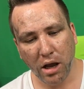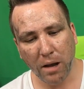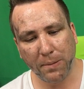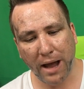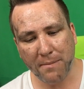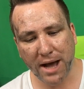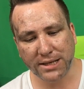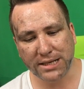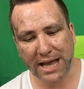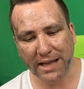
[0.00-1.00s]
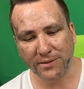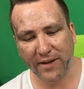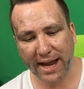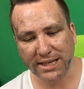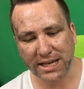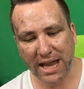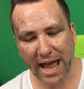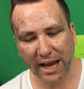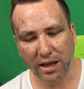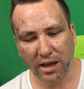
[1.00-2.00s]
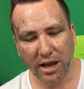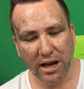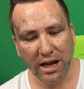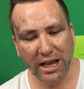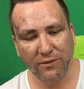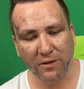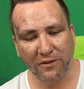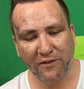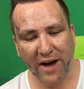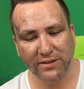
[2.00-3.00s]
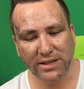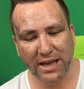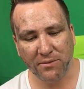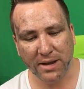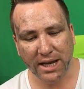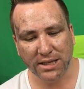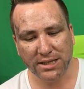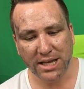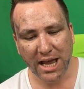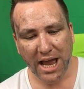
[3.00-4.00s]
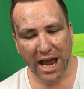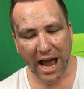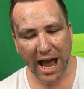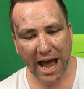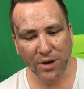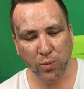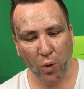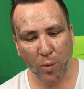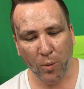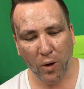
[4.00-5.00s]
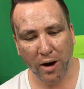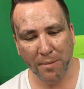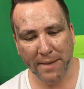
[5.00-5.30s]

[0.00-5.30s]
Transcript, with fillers: apply mask to damp face and neck. Leave on for 5 to 7 minutes. Add warm water and